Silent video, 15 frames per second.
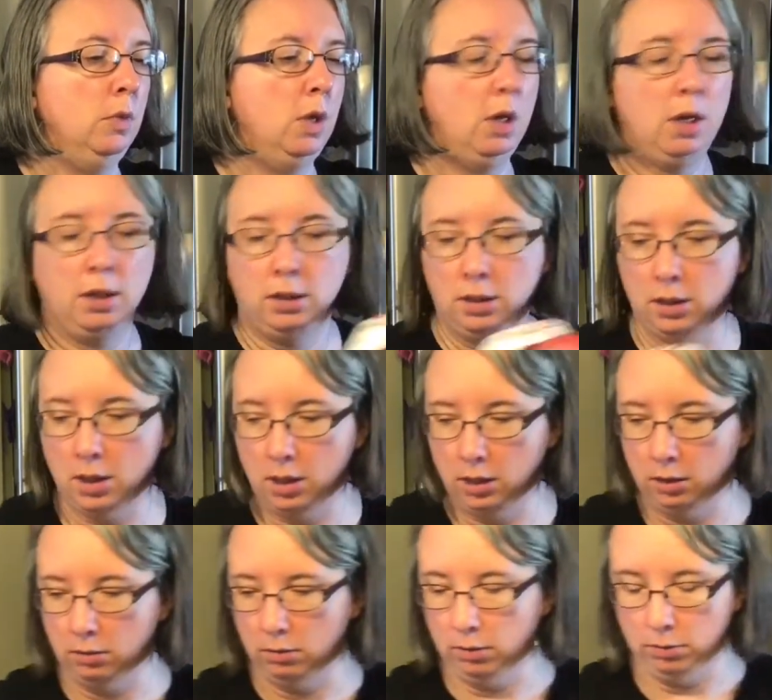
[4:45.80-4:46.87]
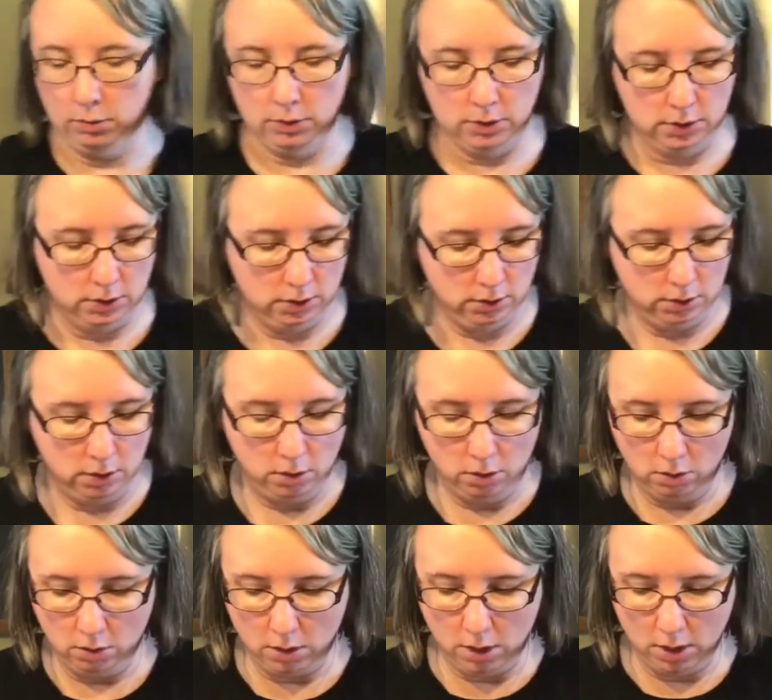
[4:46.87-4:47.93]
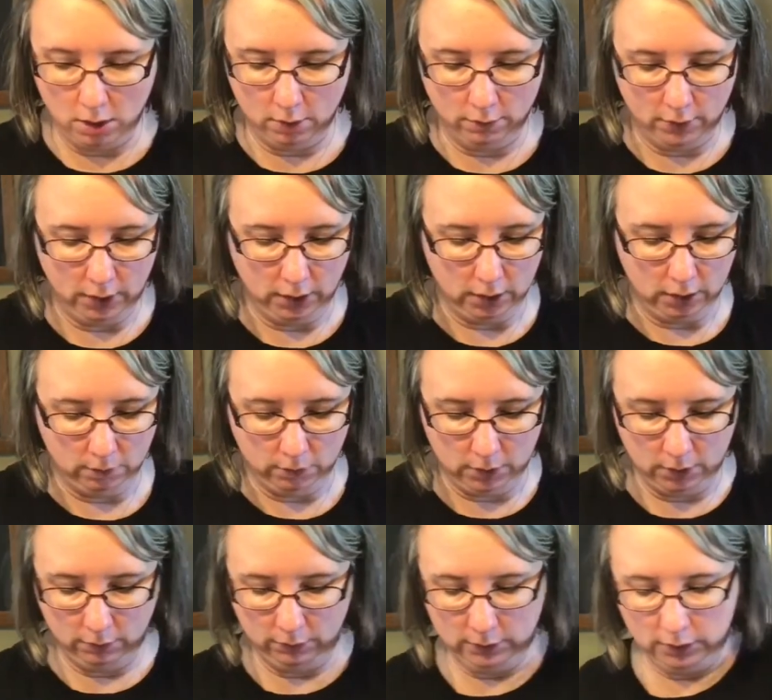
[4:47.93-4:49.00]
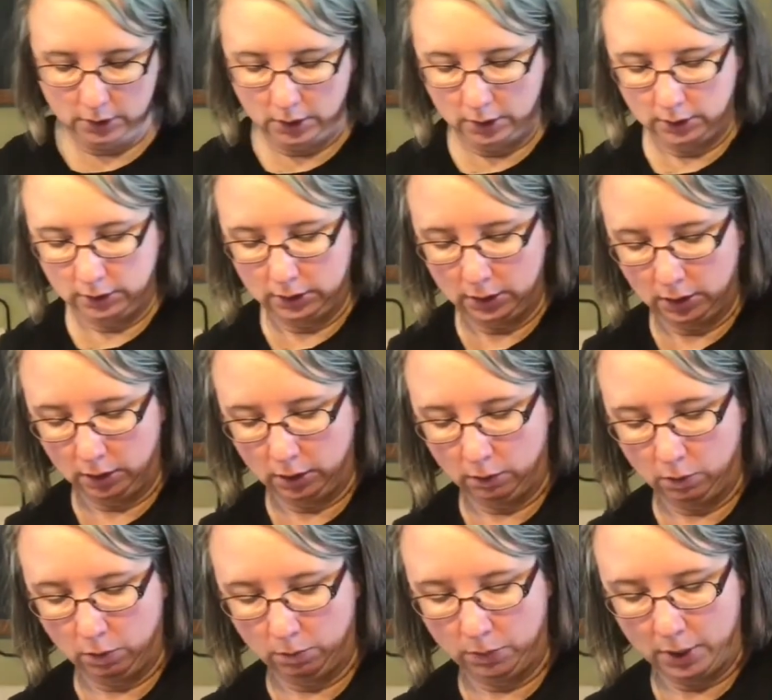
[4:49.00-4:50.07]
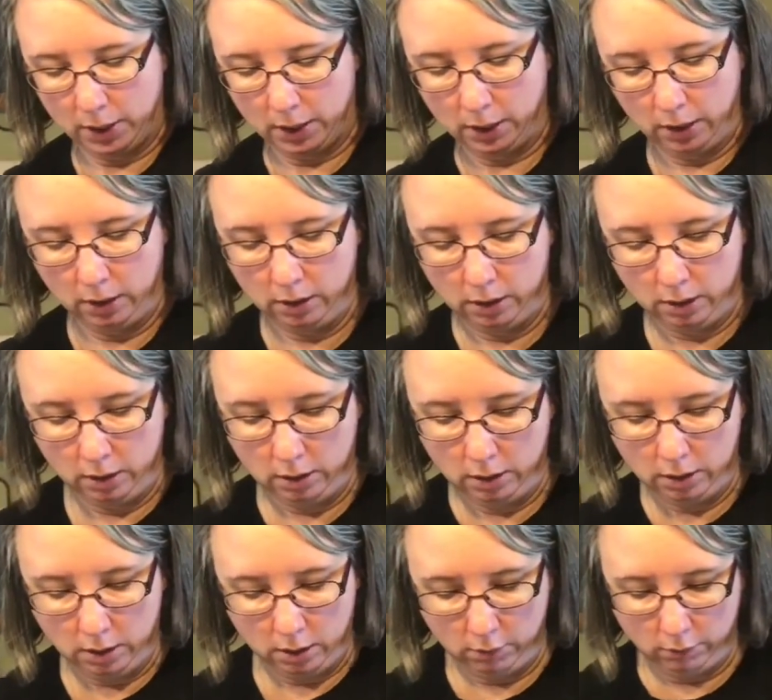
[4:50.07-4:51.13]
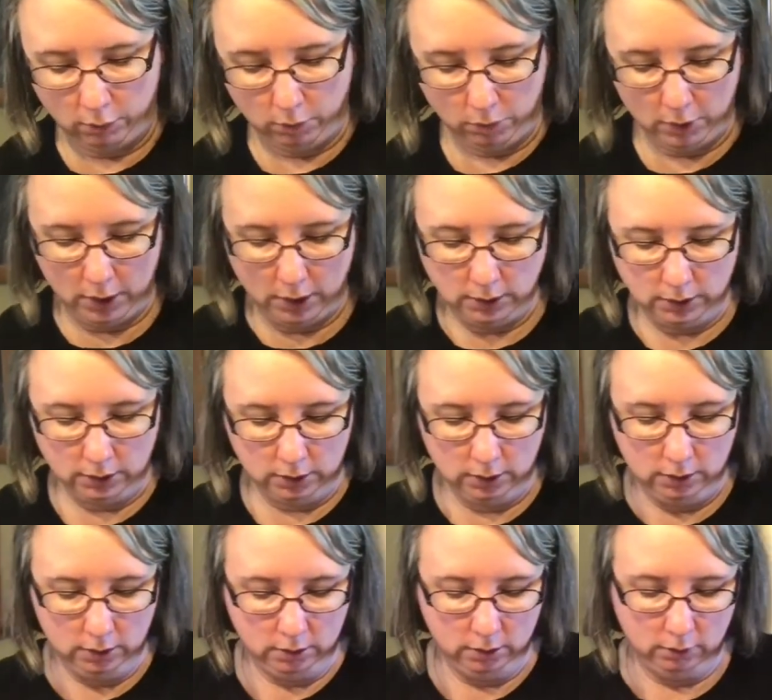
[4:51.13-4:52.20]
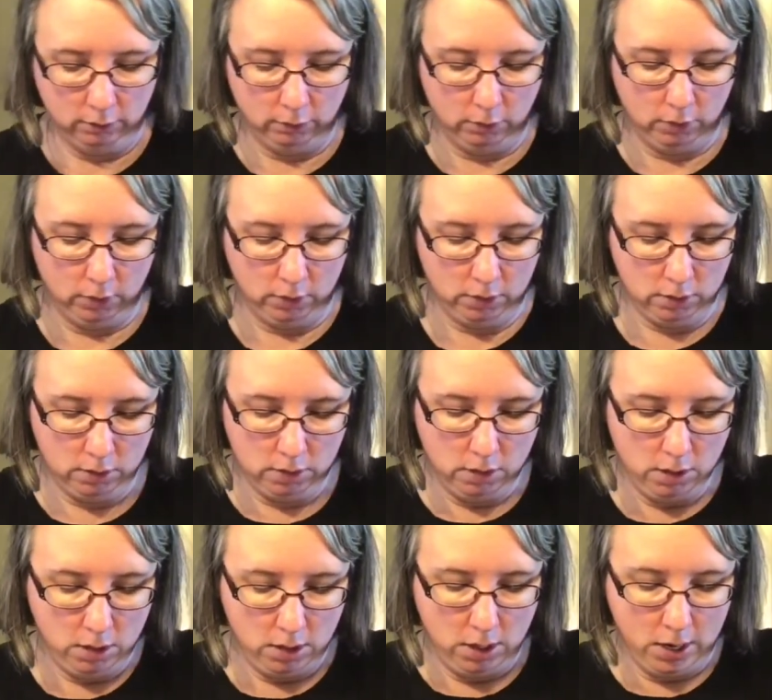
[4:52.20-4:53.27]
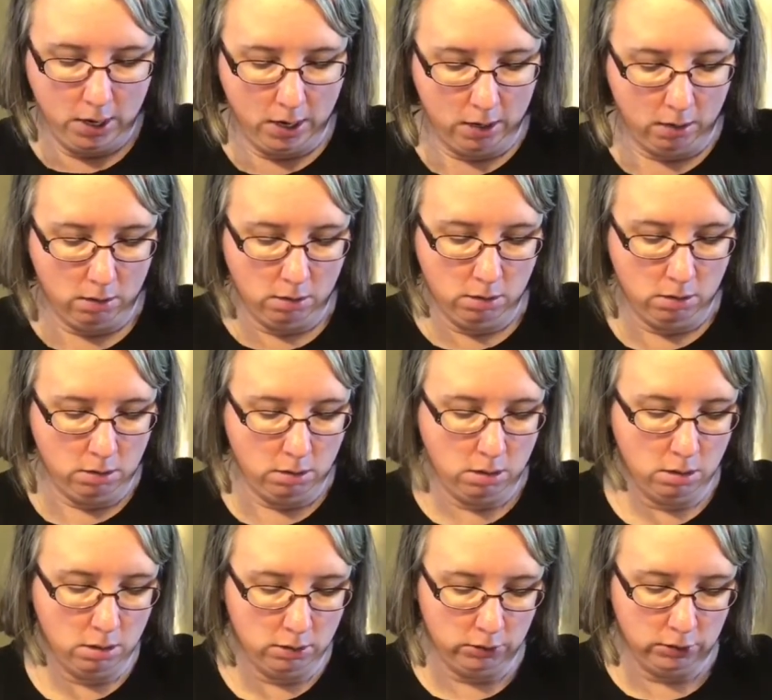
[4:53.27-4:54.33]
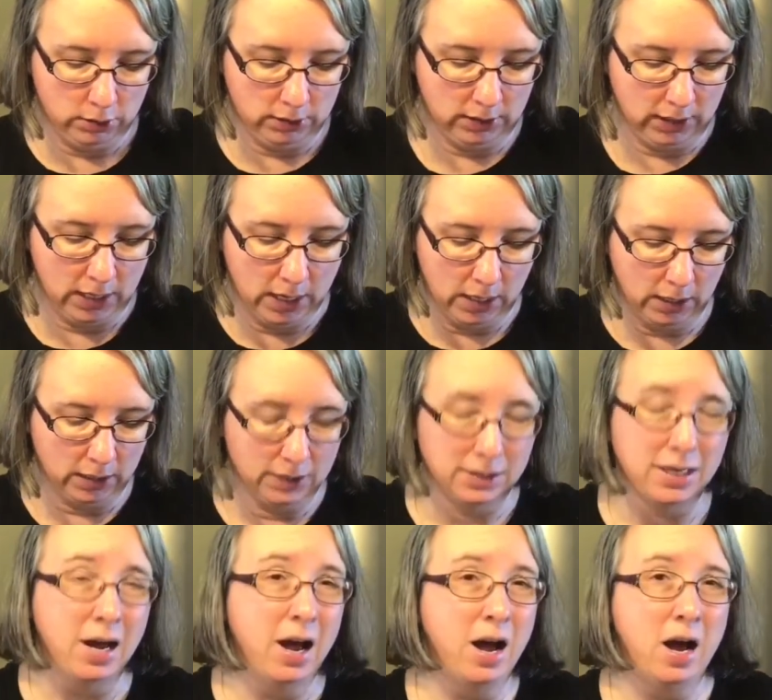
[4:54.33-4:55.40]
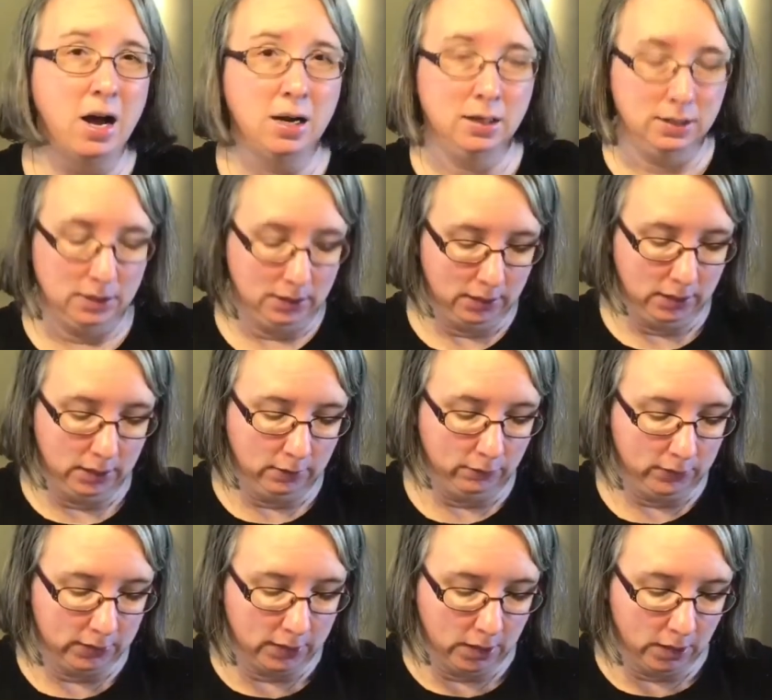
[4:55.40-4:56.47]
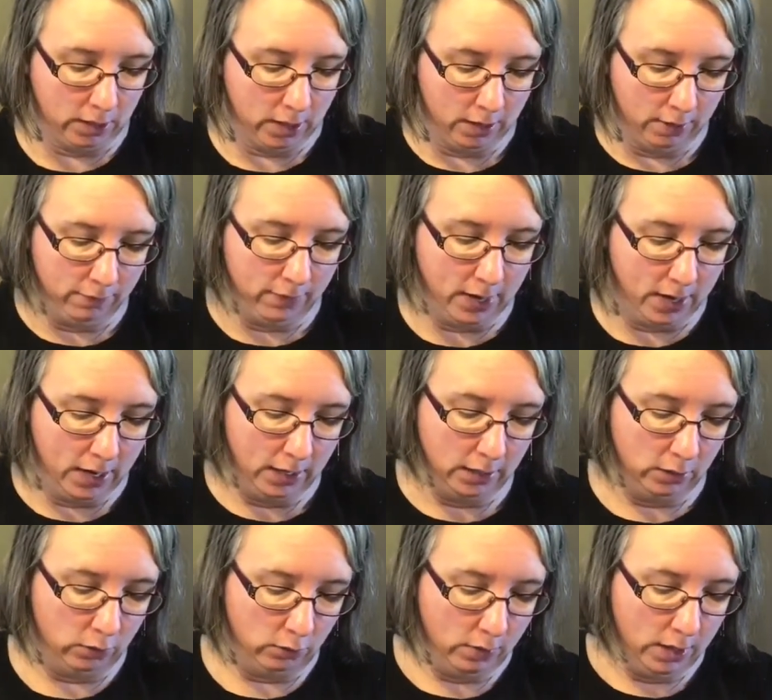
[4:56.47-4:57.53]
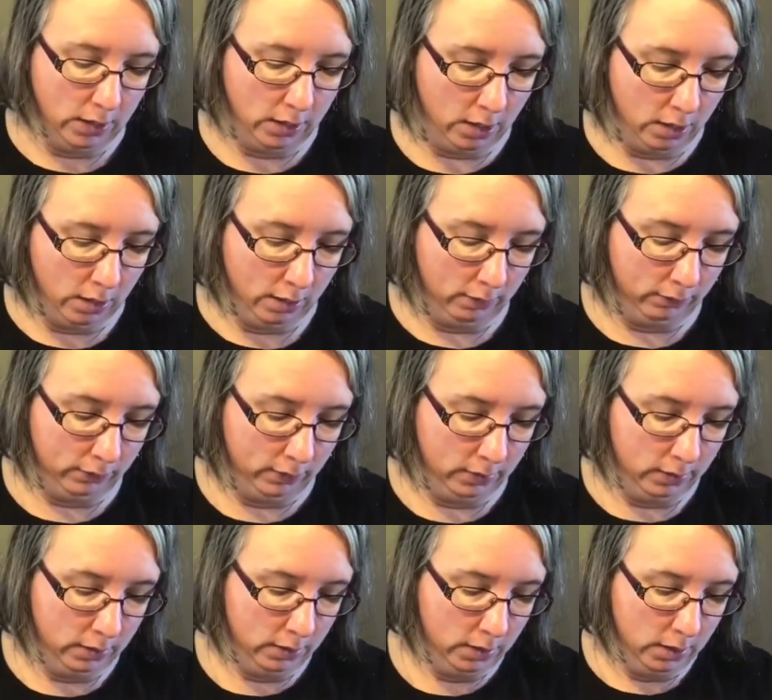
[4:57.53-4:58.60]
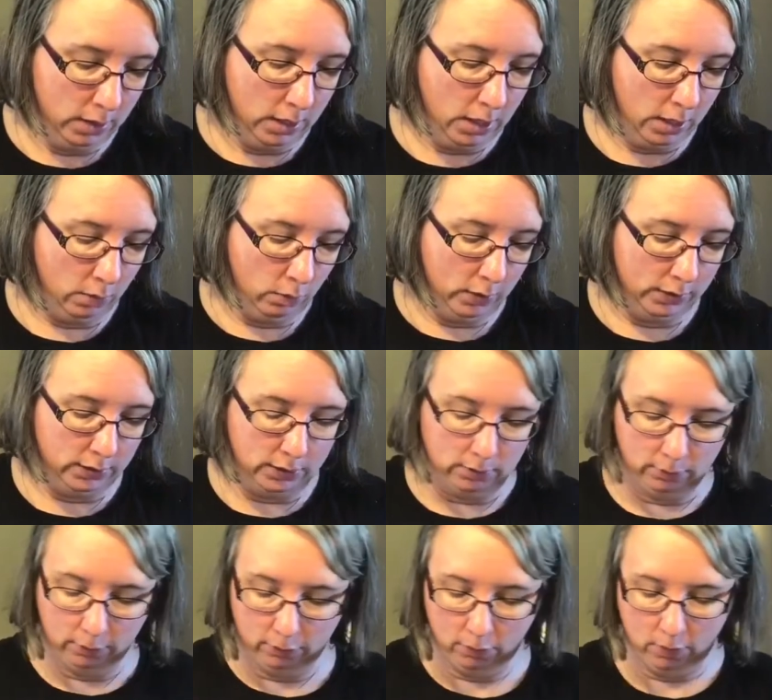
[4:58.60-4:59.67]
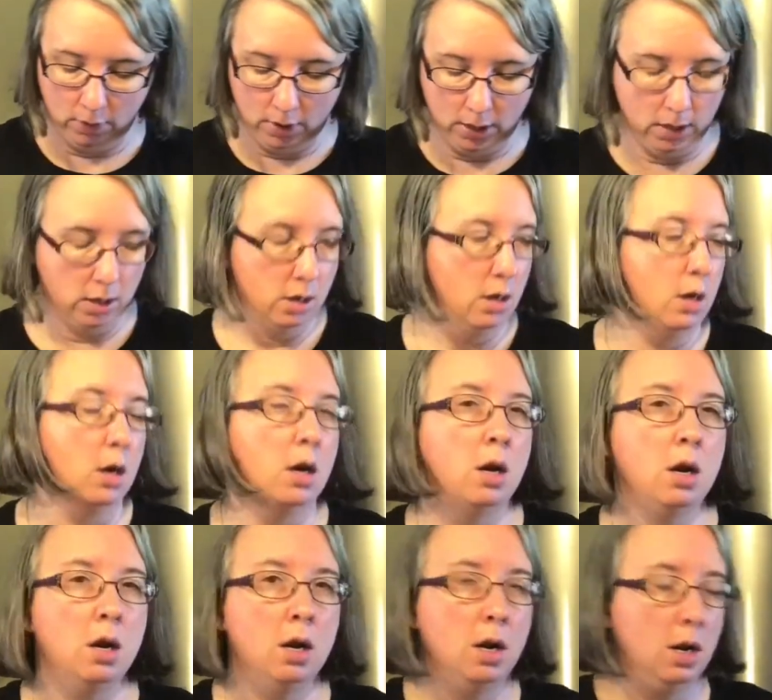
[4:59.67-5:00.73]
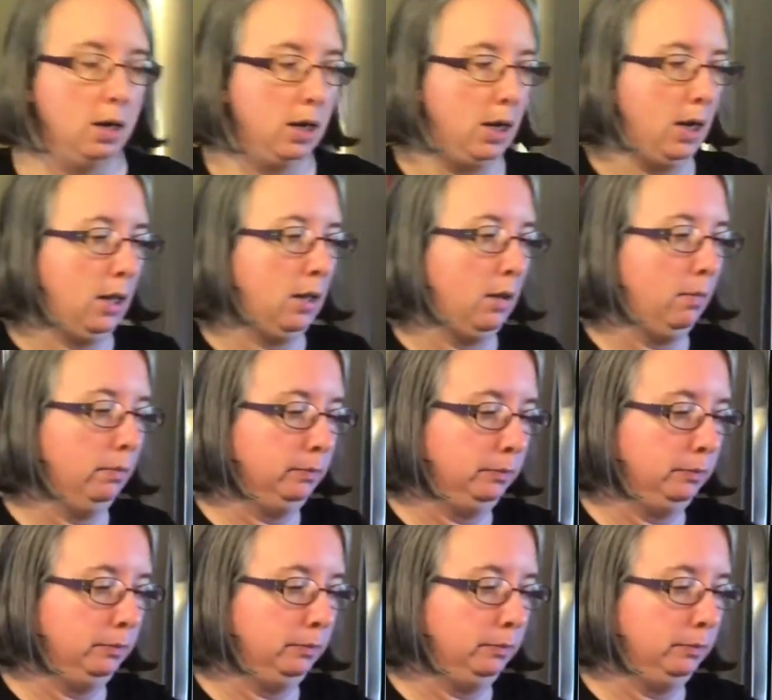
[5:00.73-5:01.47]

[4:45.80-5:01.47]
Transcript: I like the 93% or higher if I get it, but if it's not on sale, I won't pay full price for higher just to can it, because honestly, if it's got a lot of fat, I can drain that off and rinse it before I can them.